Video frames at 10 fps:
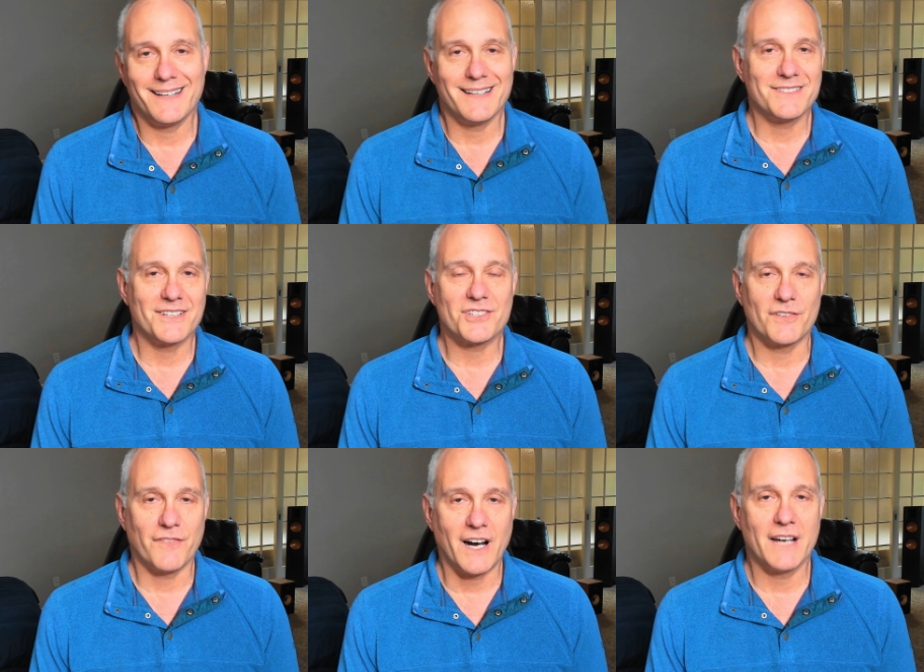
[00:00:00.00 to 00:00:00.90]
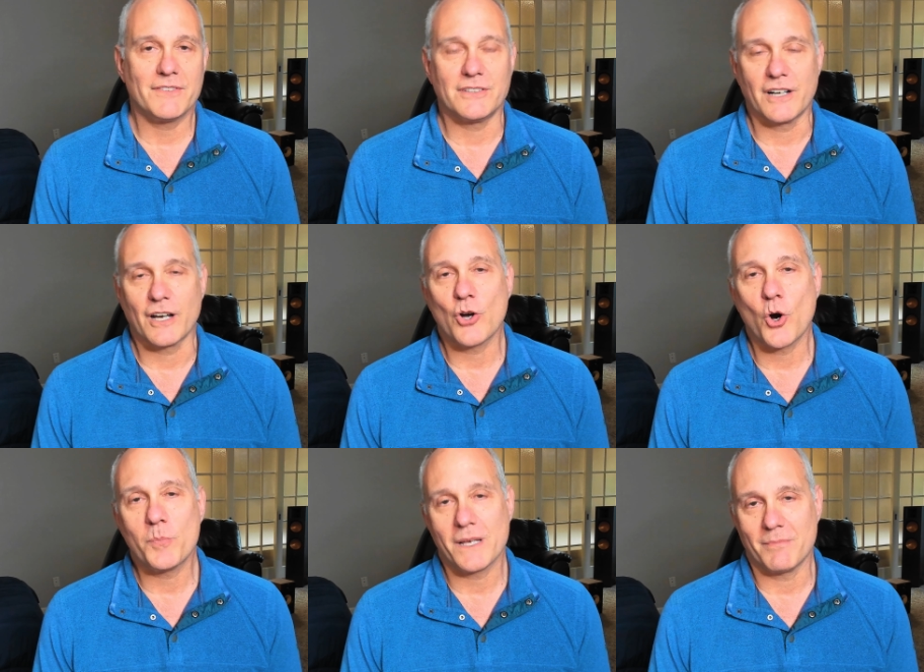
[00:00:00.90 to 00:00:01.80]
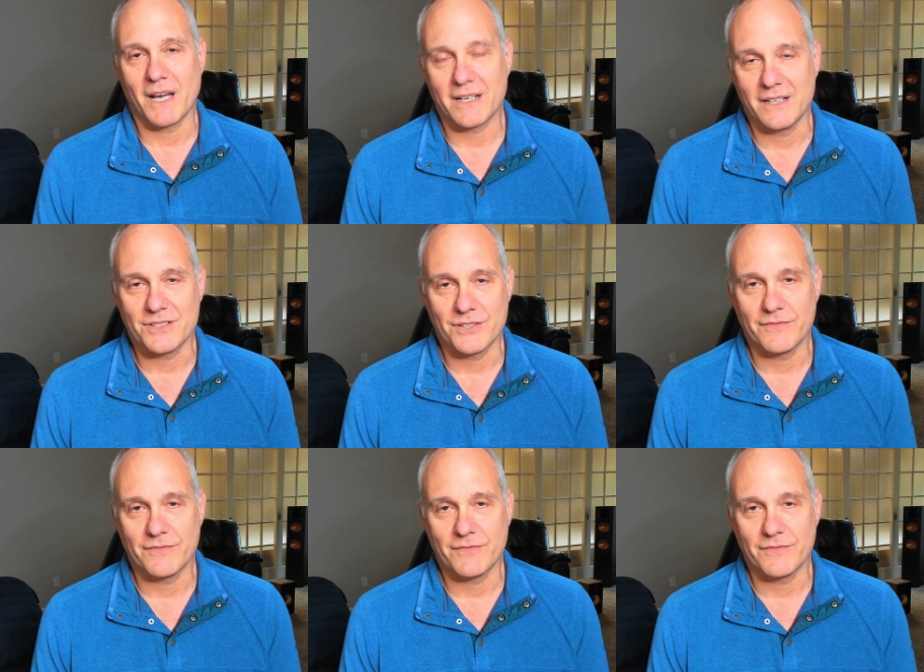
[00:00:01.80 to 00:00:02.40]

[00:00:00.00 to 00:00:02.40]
is a survival and a coping mechanism